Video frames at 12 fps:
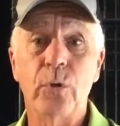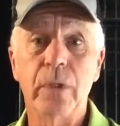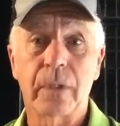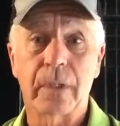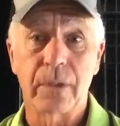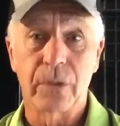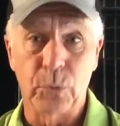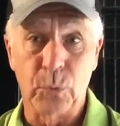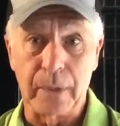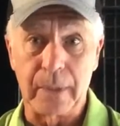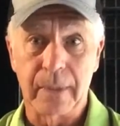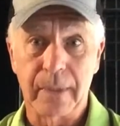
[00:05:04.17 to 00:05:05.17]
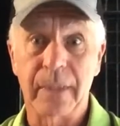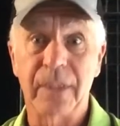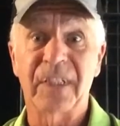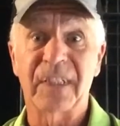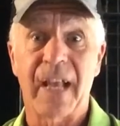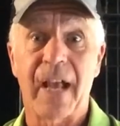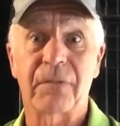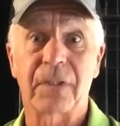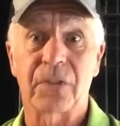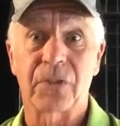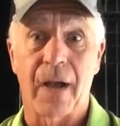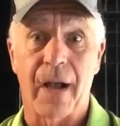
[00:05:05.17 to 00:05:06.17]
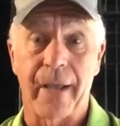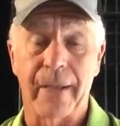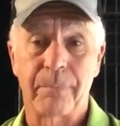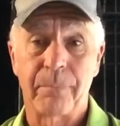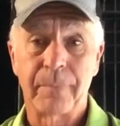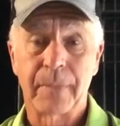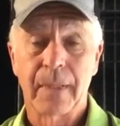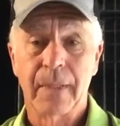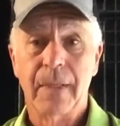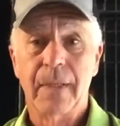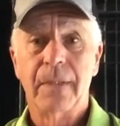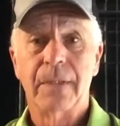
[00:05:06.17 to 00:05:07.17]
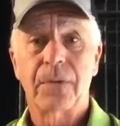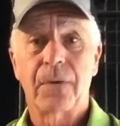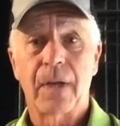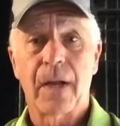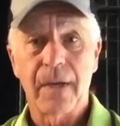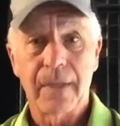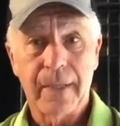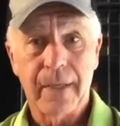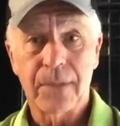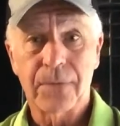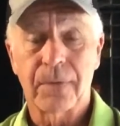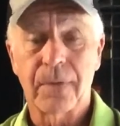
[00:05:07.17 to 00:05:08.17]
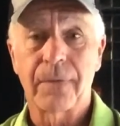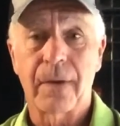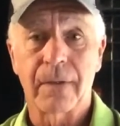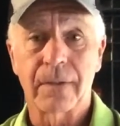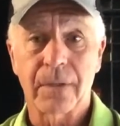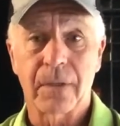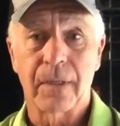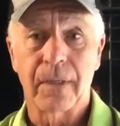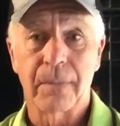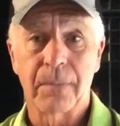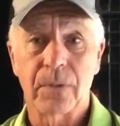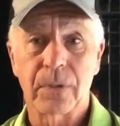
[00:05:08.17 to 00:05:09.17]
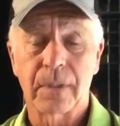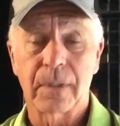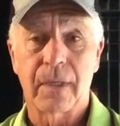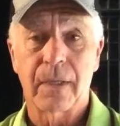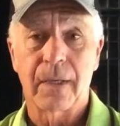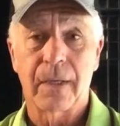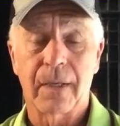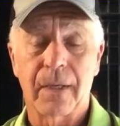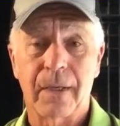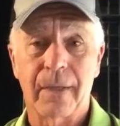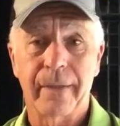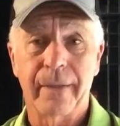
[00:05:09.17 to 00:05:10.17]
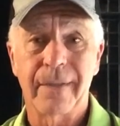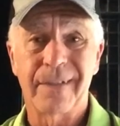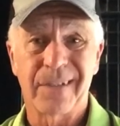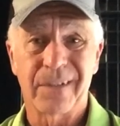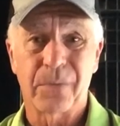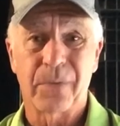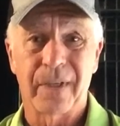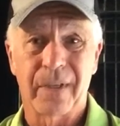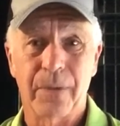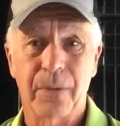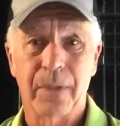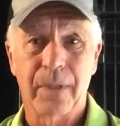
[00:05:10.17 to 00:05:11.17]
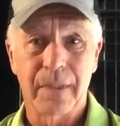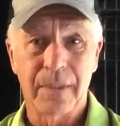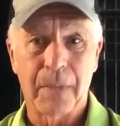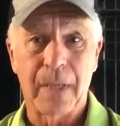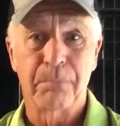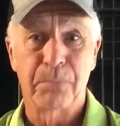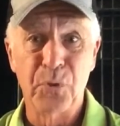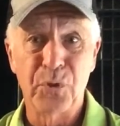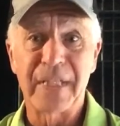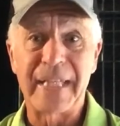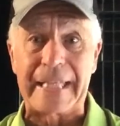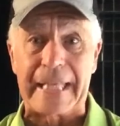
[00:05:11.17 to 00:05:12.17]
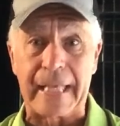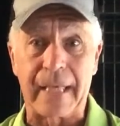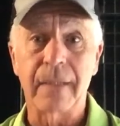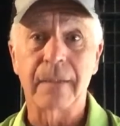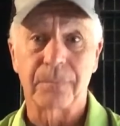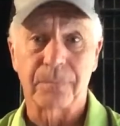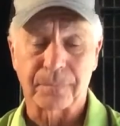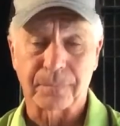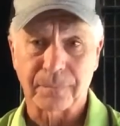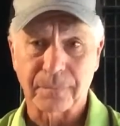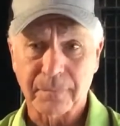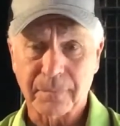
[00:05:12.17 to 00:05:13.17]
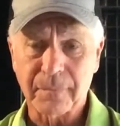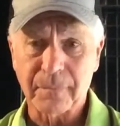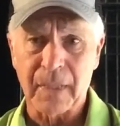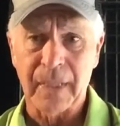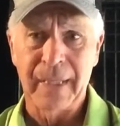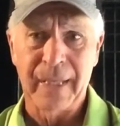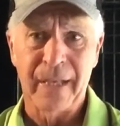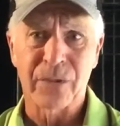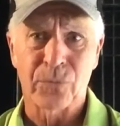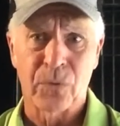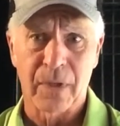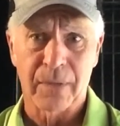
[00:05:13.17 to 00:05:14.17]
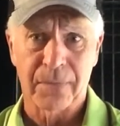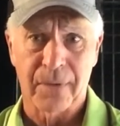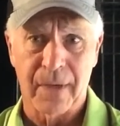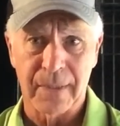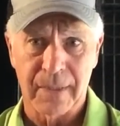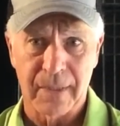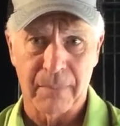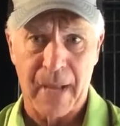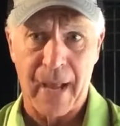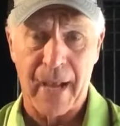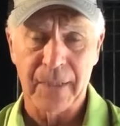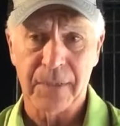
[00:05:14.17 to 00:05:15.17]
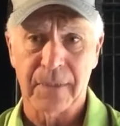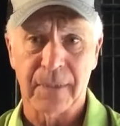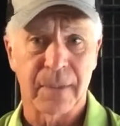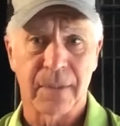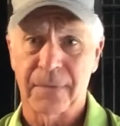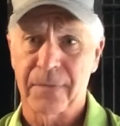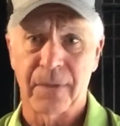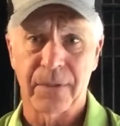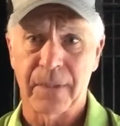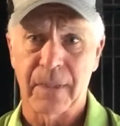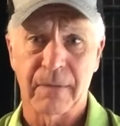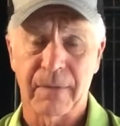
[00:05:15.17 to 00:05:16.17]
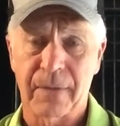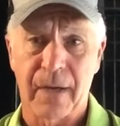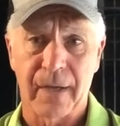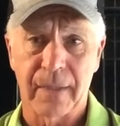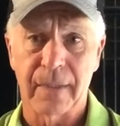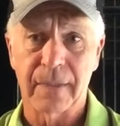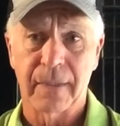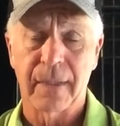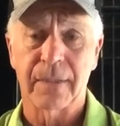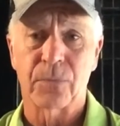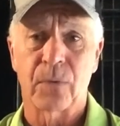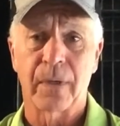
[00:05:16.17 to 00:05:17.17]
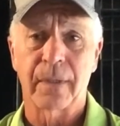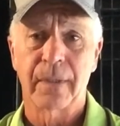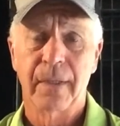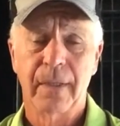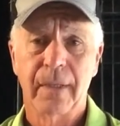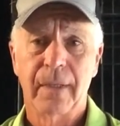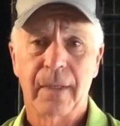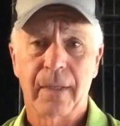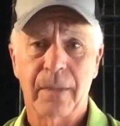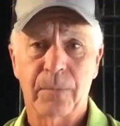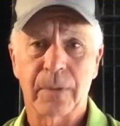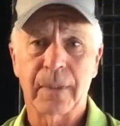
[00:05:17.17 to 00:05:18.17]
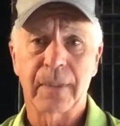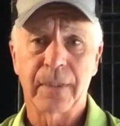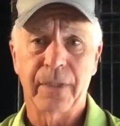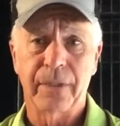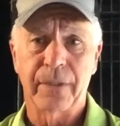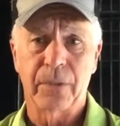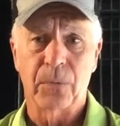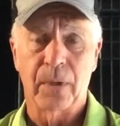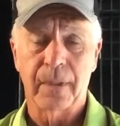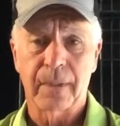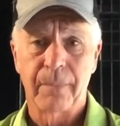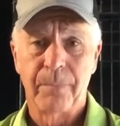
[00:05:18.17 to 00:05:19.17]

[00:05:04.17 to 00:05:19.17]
you can do it. You just have to try. So in our case, what we found certainly the most easiest way to do it is by boosting in. It has worked for us in the past. This is in the first year we've tried this. It has worked and will continue to work.